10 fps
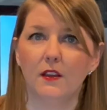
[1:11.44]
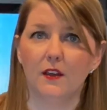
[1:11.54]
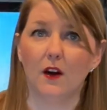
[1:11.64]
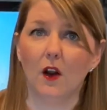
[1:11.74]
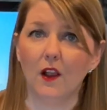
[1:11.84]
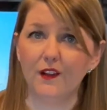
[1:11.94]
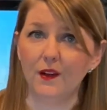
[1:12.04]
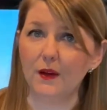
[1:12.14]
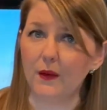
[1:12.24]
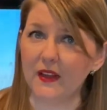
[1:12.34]
You're
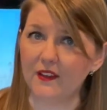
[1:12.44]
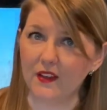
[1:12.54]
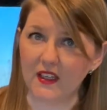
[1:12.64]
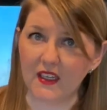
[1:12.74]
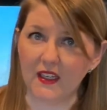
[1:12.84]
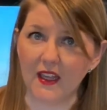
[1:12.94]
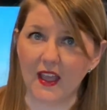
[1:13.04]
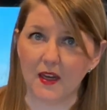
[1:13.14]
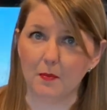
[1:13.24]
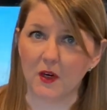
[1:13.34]
also going to need
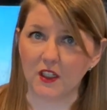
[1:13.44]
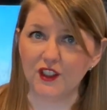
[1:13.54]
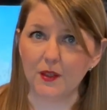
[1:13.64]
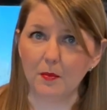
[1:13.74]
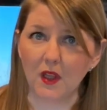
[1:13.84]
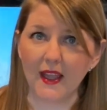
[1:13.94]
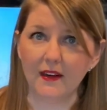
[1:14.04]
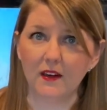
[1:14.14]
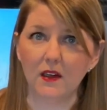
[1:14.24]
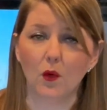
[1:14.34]
an immersion
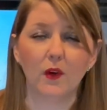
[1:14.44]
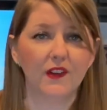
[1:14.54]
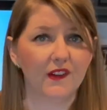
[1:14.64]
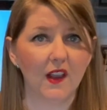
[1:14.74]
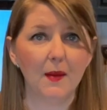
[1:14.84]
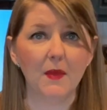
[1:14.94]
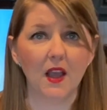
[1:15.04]
blender or some